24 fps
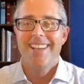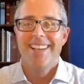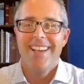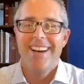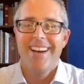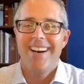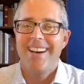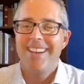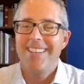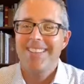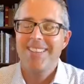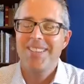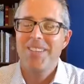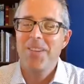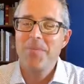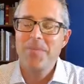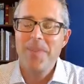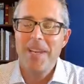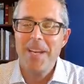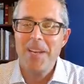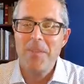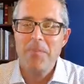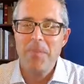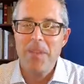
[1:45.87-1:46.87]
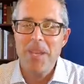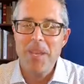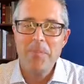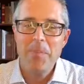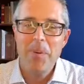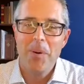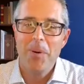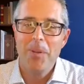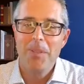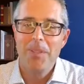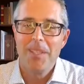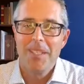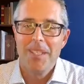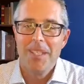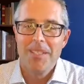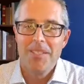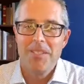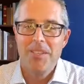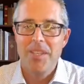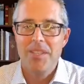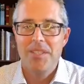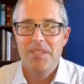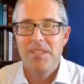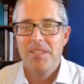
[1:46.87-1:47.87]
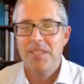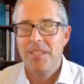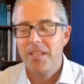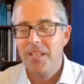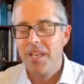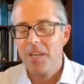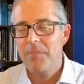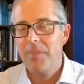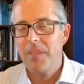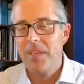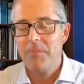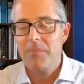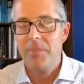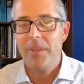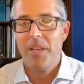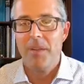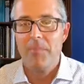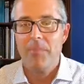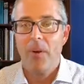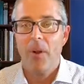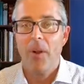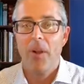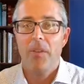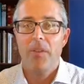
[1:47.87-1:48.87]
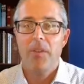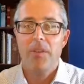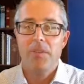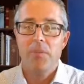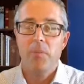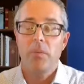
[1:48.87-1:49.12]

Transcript: Uh, so many people just coming and being a part of this.